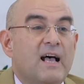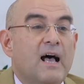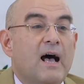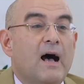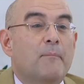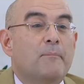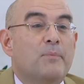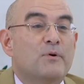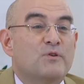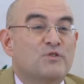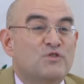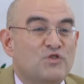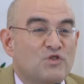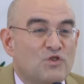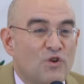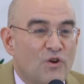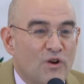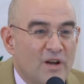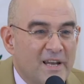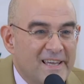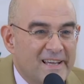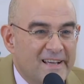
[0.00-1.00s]

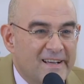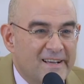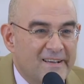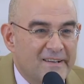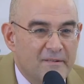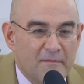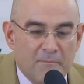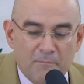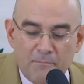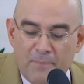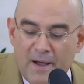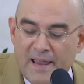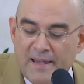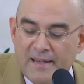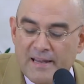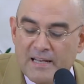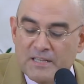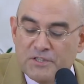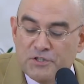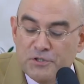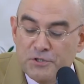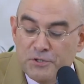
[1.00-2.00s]
apostolic by
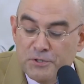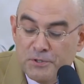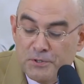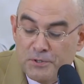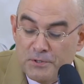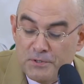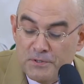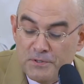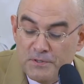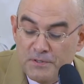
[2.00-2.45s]
nature,